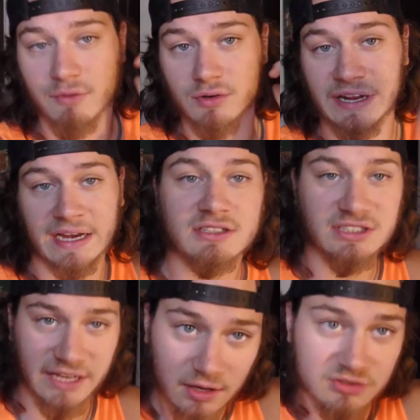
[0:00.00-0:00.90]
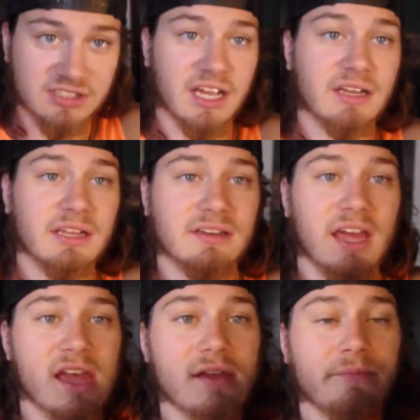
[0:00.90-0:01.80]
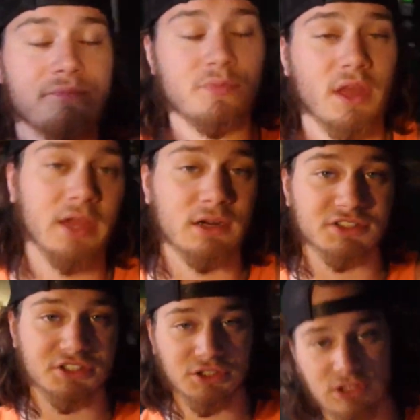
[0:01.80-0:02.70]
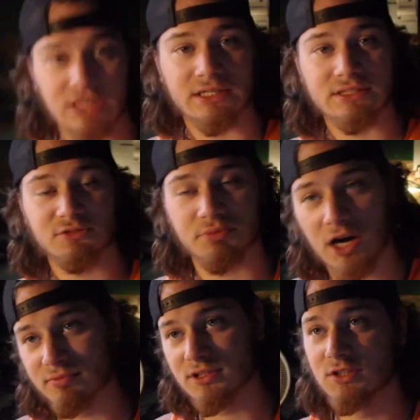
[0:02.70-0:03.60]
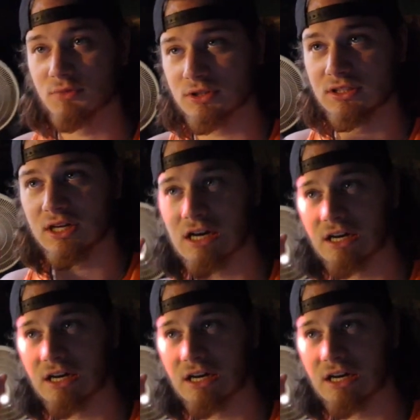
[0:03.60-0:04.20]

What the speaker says: having an outstanding day. And I'll see you guys probably one